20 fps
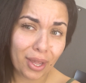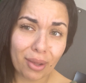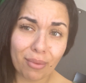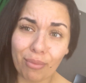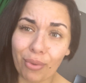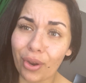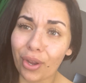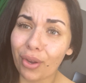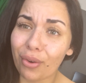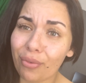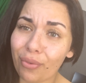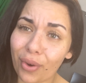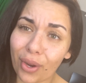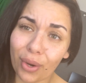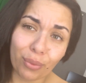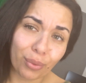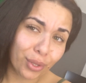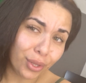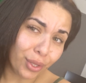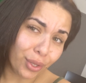bring your friend
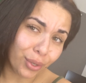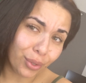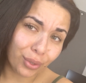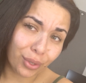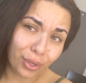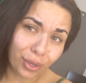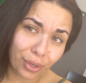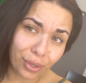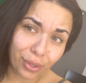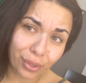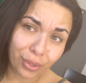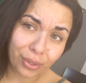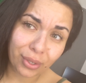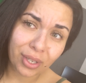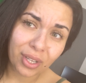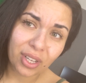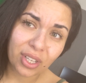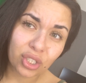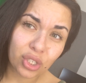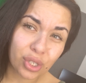with you, you know,
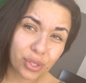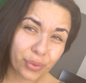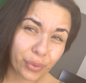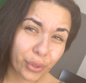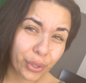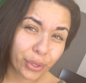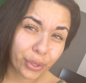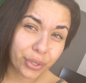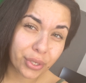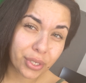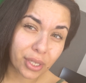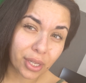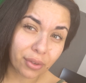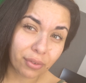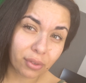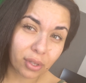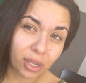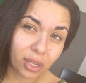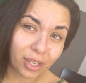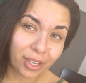just for your
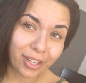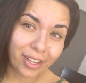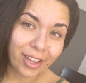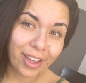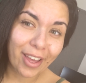safety.